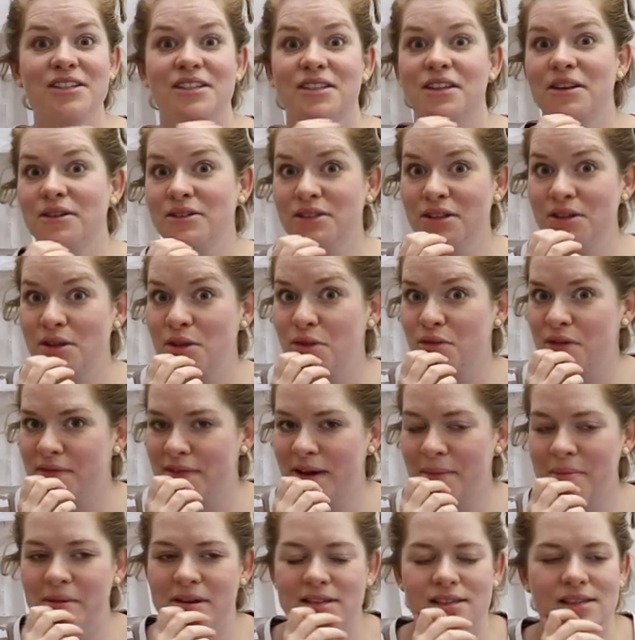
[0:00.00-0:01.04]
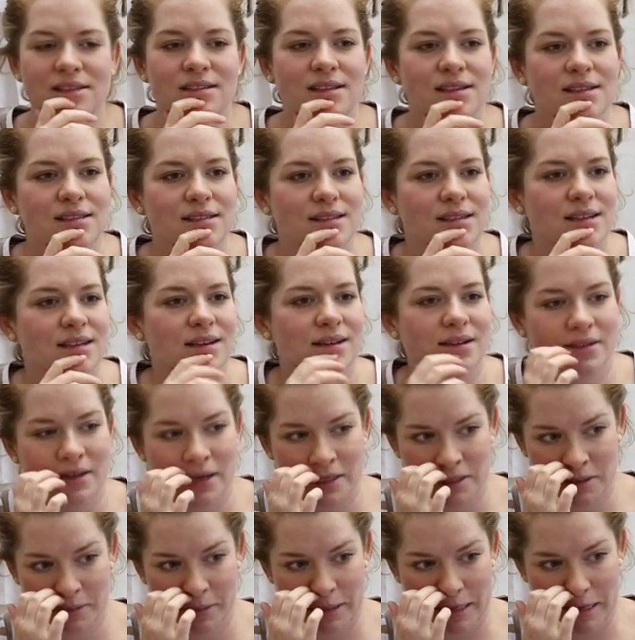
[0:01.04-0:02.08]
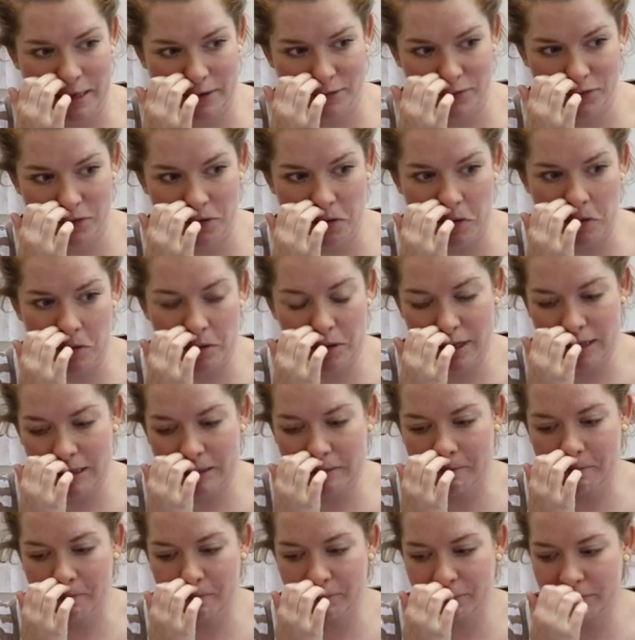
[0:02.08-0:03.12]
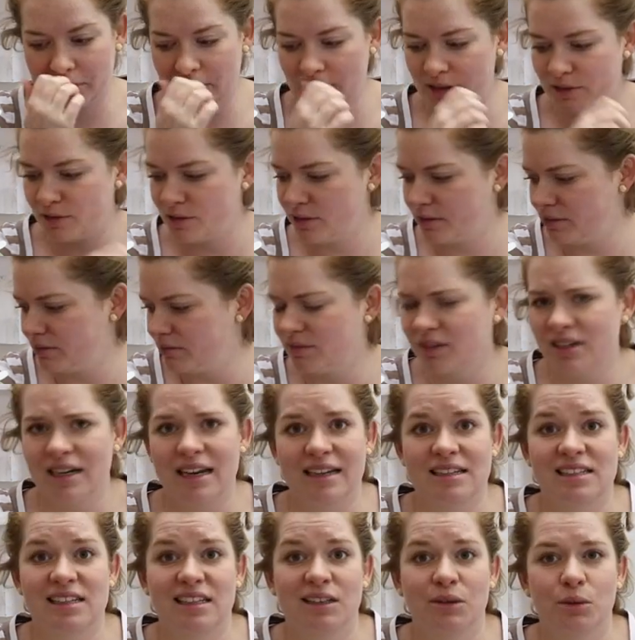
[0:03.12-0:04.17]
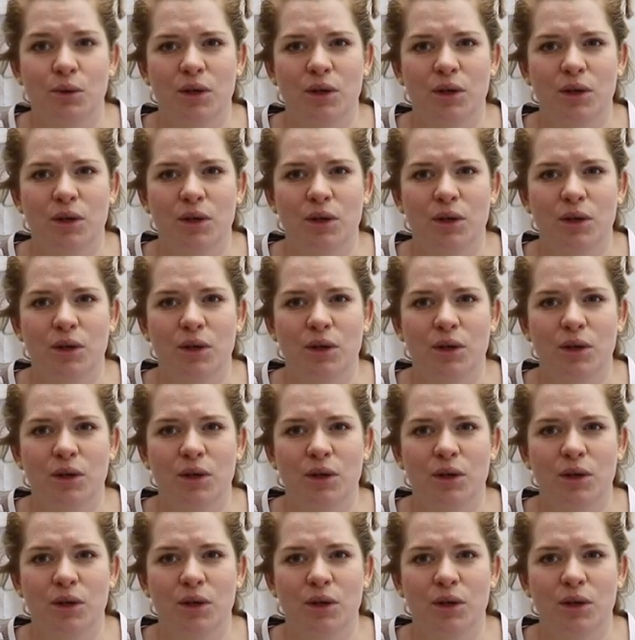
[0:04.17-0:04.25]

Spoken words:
So those are the three fabrics, and that's the plan for the next little